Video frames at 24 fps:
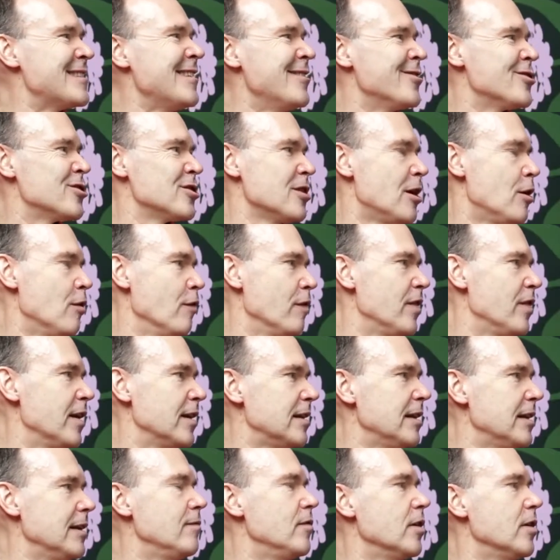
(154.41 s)
in the south that
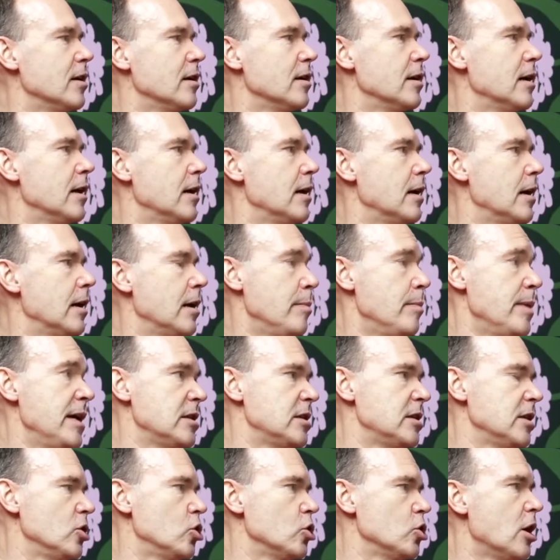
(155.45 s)
they've done an
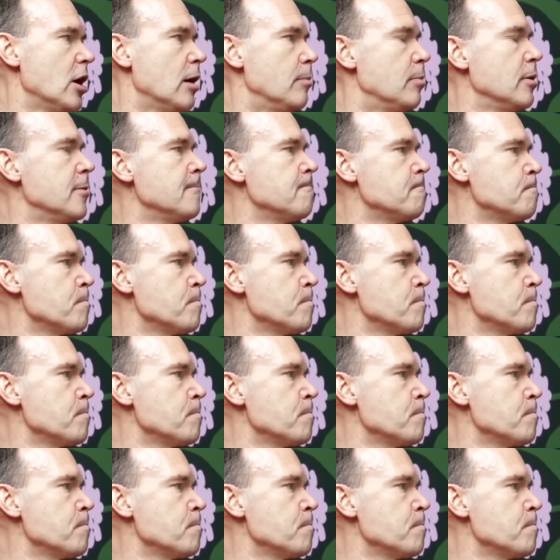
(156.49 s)
amazing job.